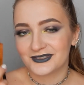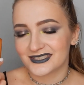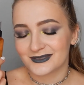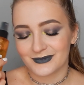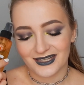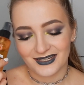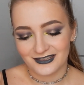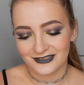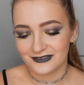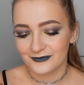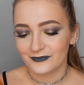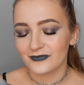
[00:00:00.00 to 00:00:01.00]
it's just my head.
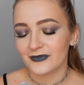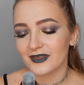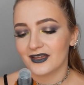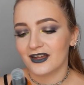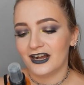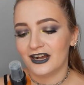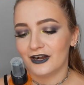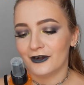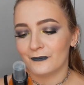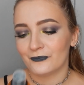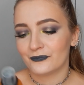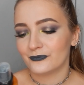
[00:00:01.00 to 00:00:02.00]

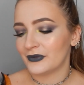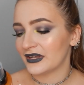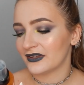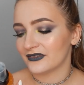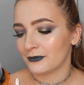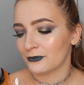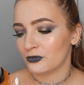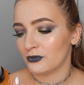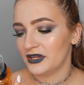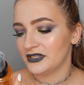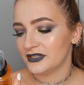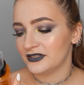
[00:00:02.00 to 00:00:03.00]
Um, because I'm
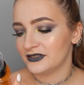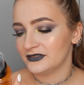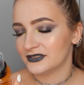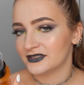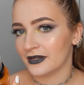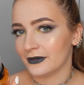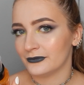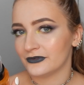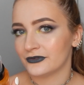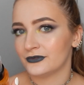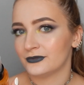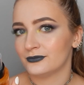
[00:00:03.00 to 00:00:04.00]
Romanian and it
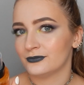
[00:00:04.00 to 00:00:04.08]
sounds